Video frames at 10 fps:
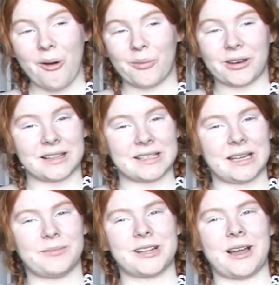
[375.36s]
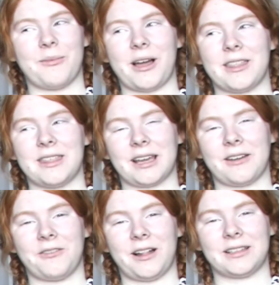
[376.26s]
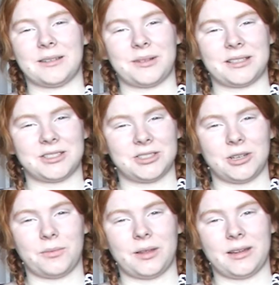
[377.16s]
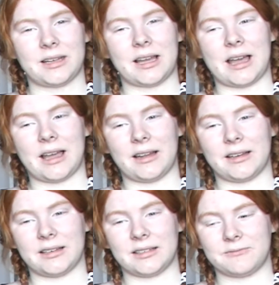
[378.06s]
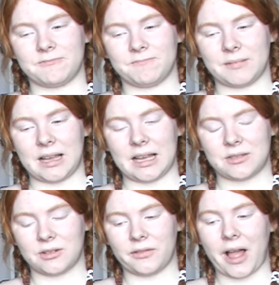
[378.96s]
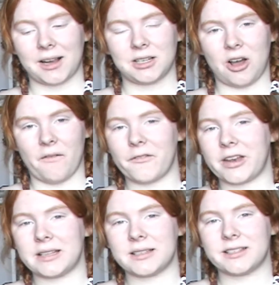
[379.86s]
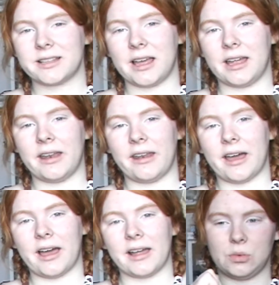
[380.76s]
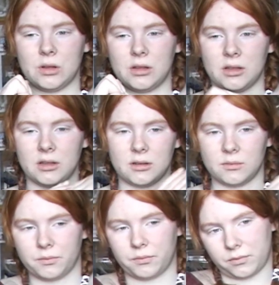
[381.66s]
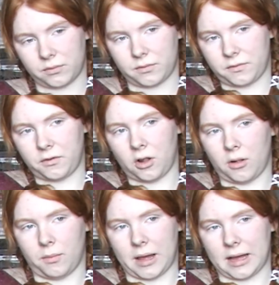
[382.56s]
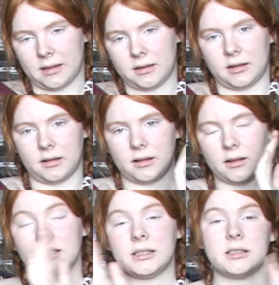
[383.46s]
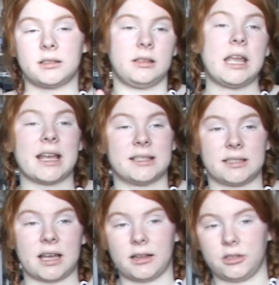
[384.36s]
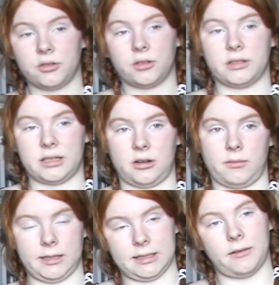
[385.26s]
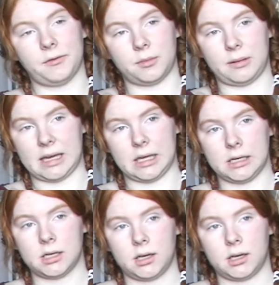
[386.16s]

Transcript: But at the same time, I think I felt a bit stupid and I sort of lacked confidence then to fall back. And yes, I do consider myself to be